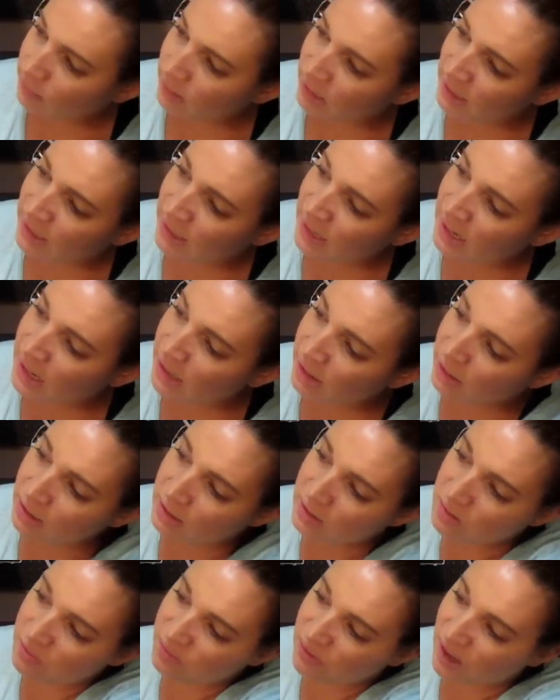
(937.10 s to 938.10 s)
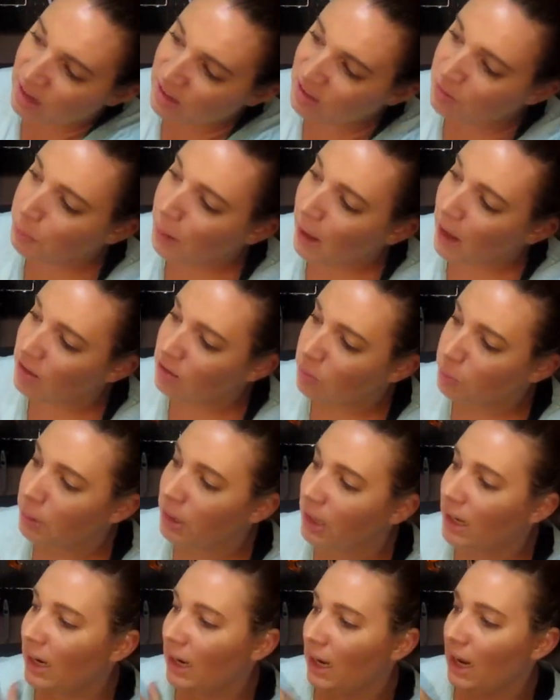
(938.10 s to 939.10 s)
And here is Fast Pass
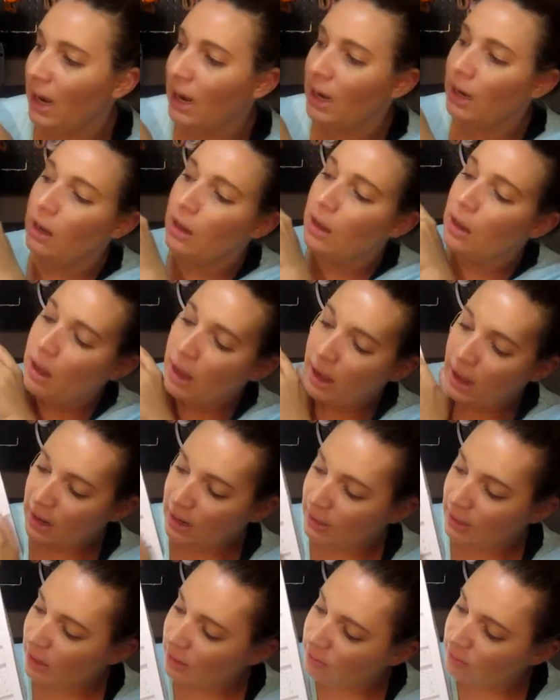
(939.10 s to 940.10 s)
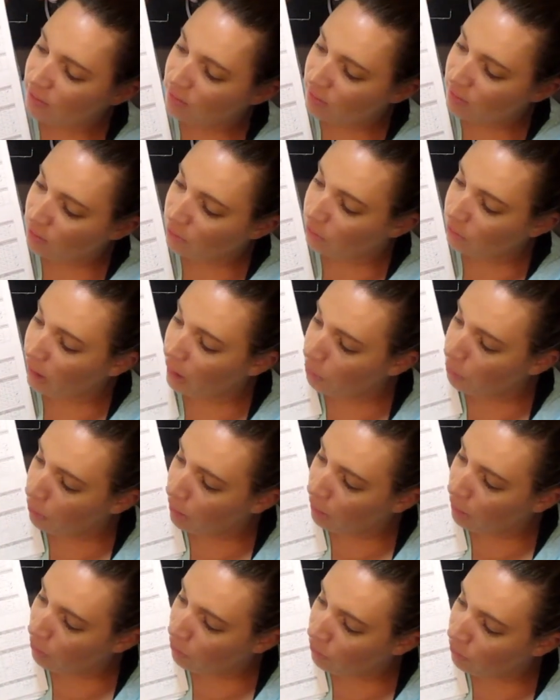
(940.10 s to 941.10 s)
Planning. And again, this is a great
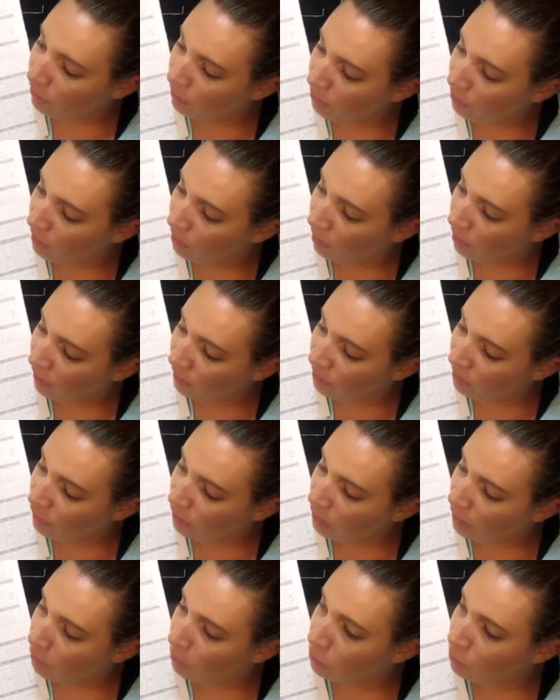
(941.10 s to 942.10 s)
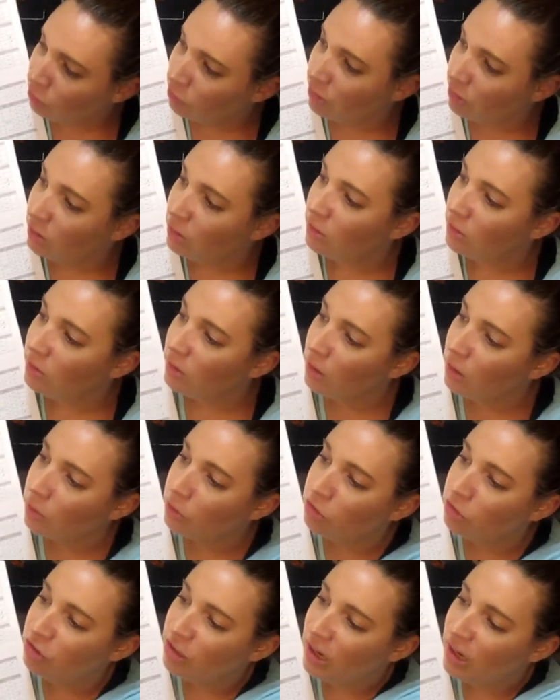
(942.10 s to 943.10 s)
printable from the lovely Commotion.
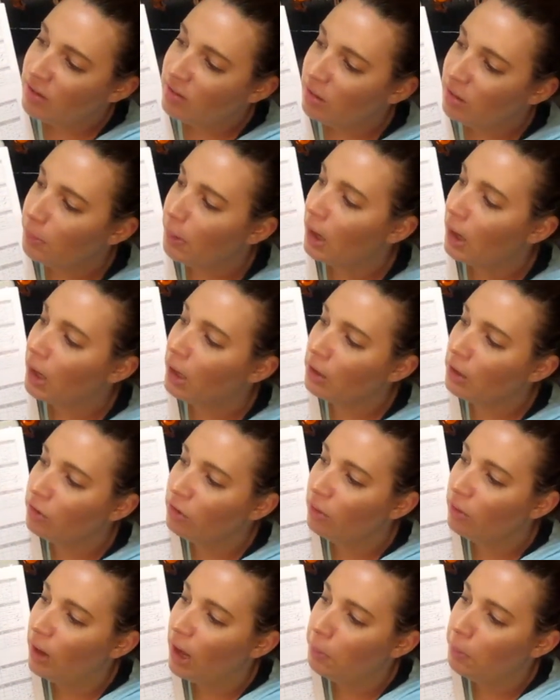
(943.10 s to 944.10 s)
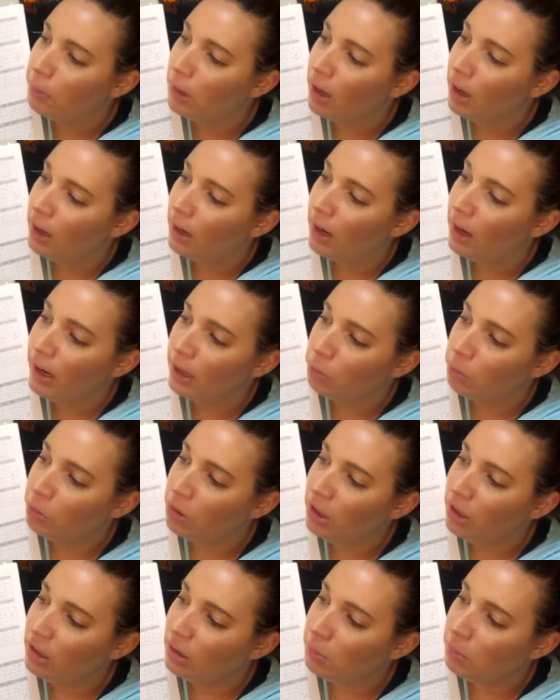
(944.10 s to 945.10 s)
So she has the park, so Epcot, Animal
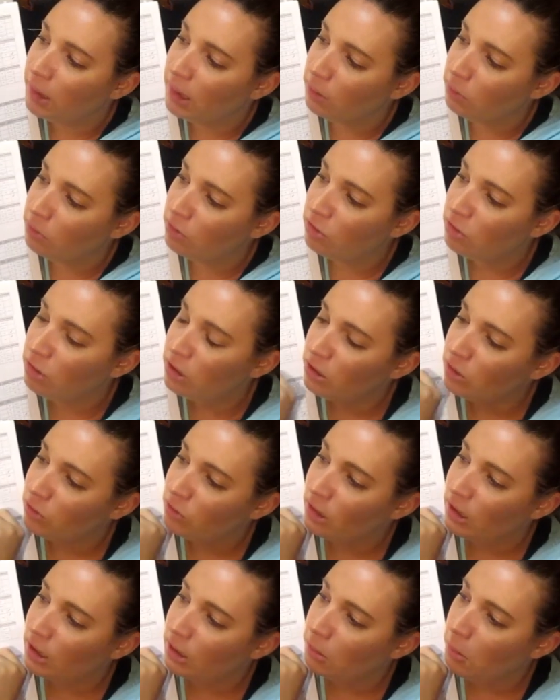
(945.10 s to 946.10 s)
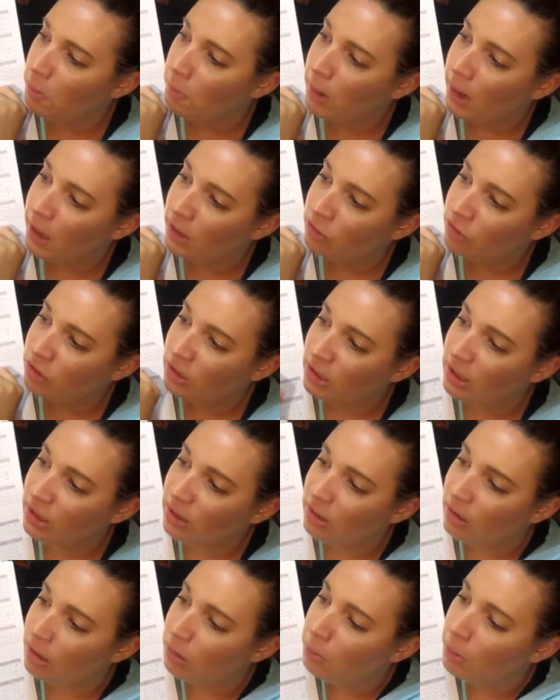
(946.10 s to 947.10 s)
Kingdom, Hollywood Studios, and Magic
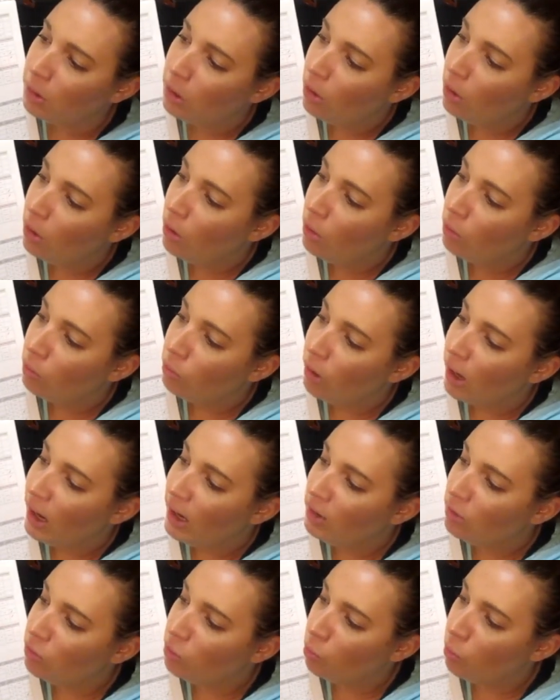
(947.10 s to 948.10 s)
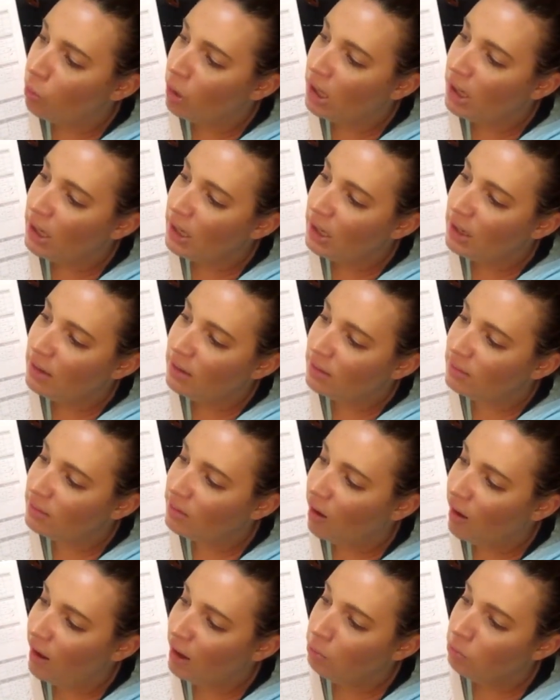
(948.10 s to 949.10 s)
Kingdom. Rides wanted,
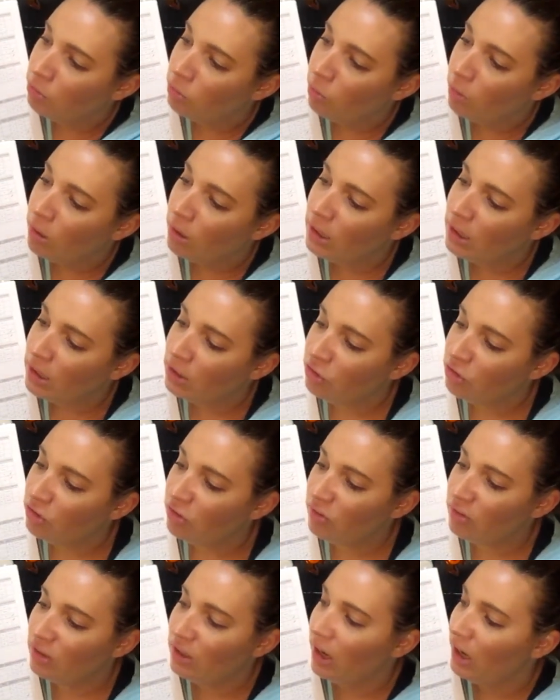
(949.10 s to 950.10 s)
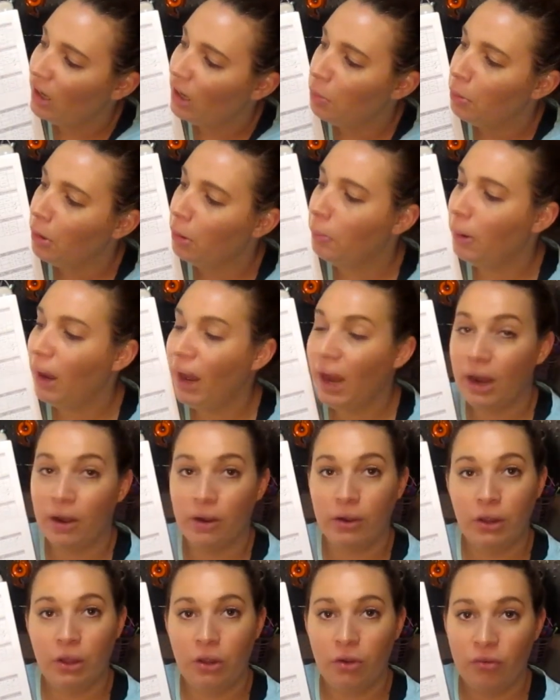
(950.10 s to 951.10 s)
times wanted, just to kind of
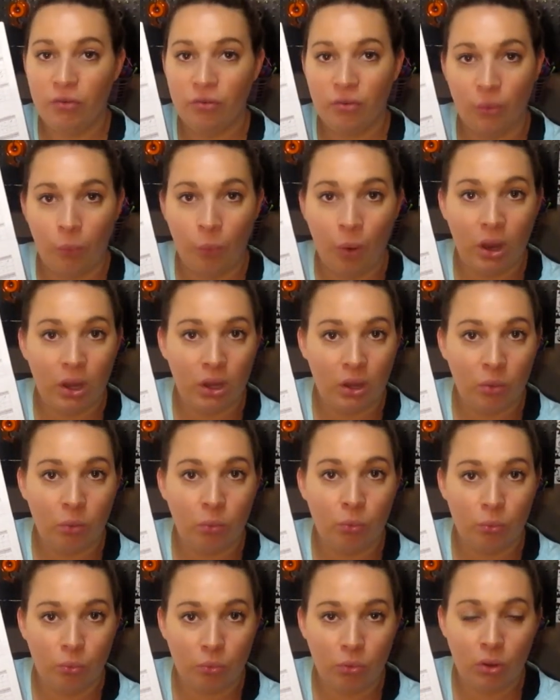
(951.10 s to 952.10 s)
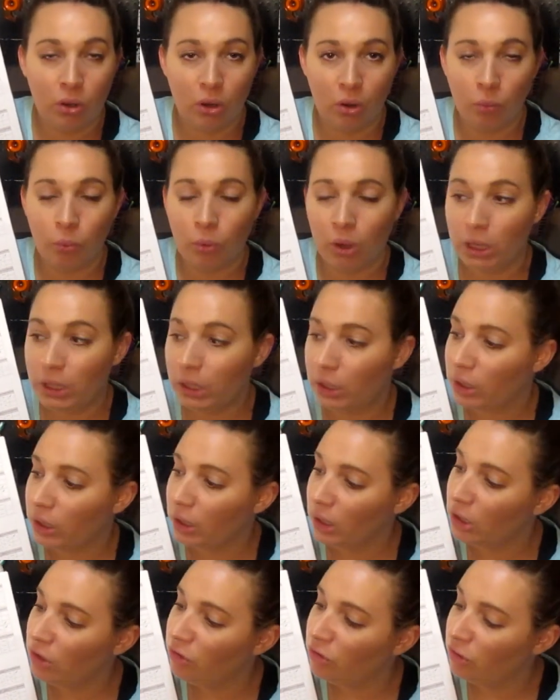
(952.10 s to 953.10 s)
prepare you for what what you're
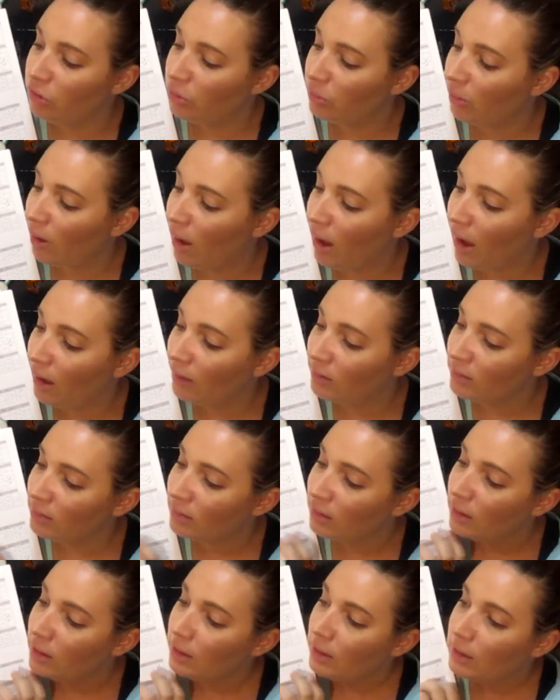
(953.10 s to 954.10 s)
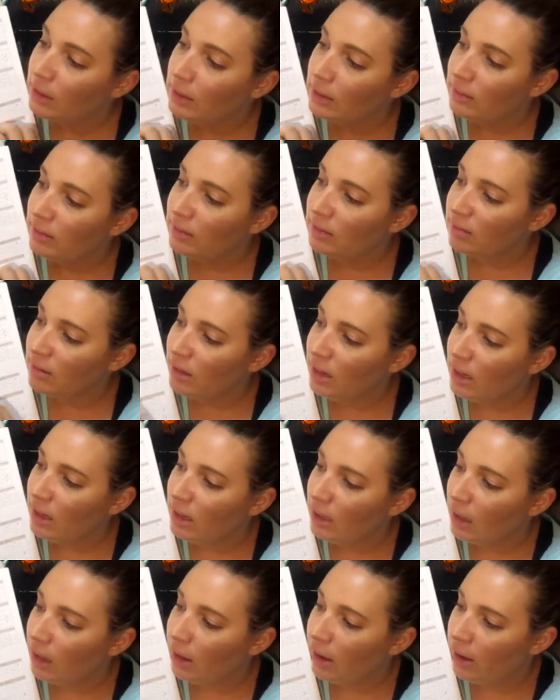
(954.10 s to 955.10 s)
going to do at
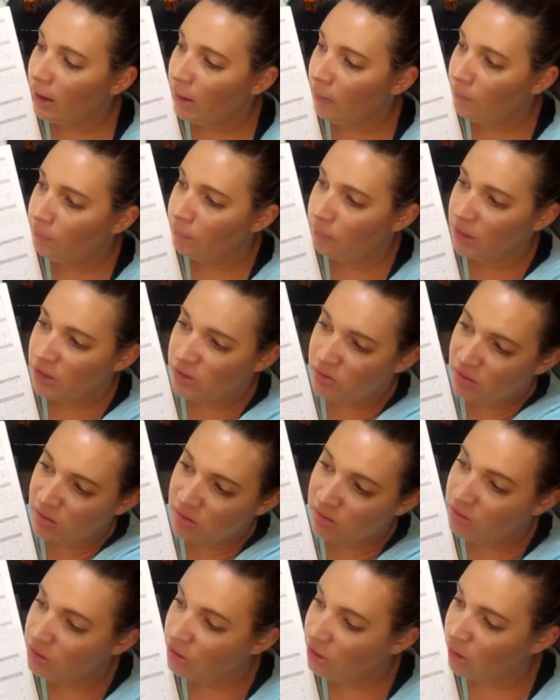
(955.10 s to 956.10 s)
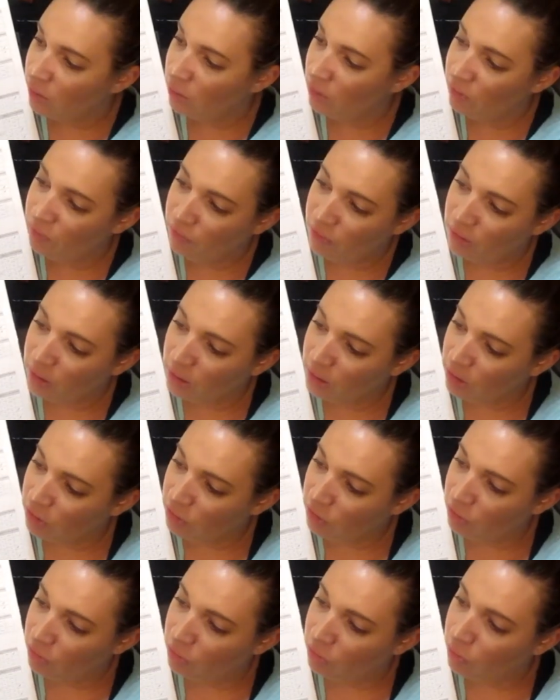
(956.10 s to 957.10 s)
Disney. This is, if you're going to
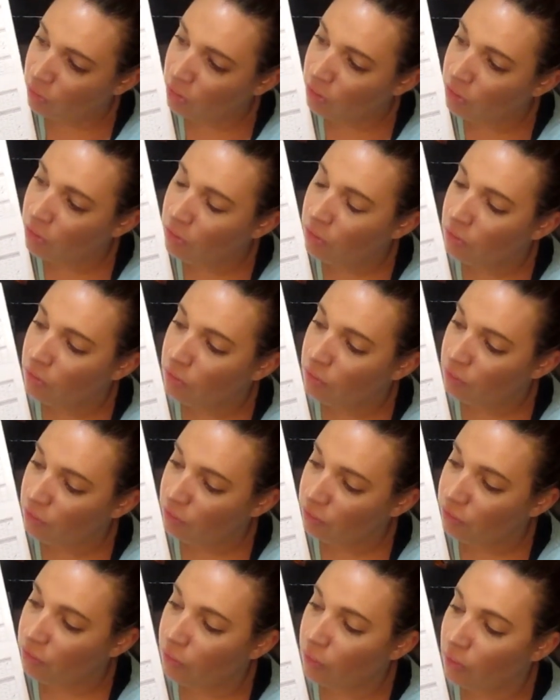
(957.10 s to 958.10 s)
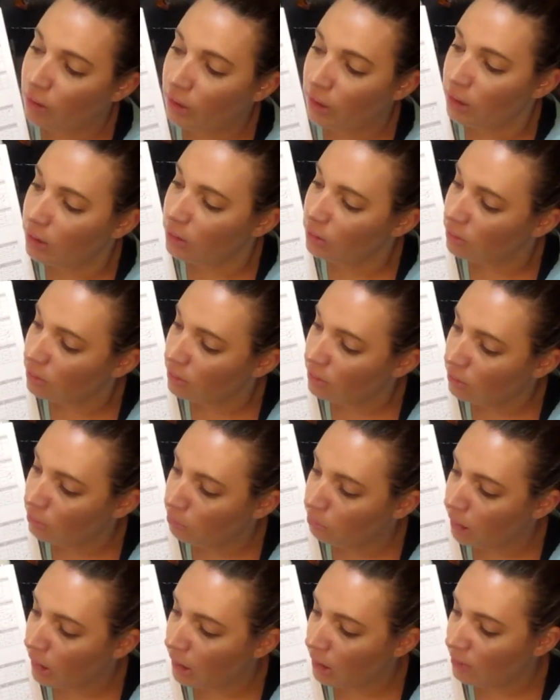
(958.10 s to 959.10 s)
do 4
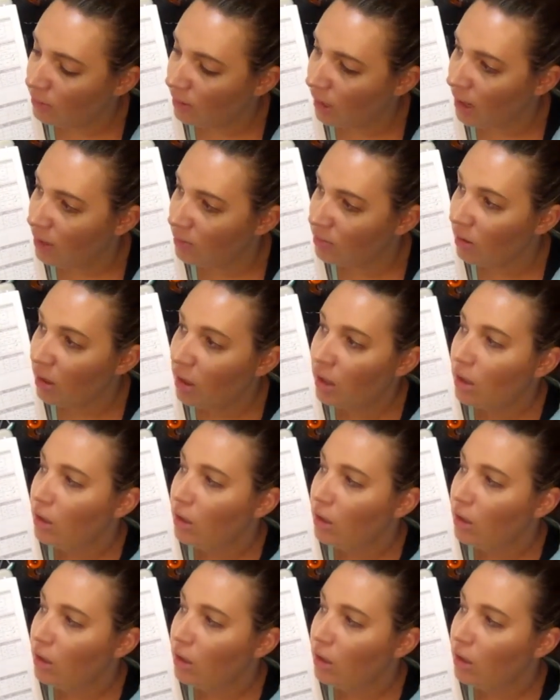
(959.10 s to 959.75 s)
park days.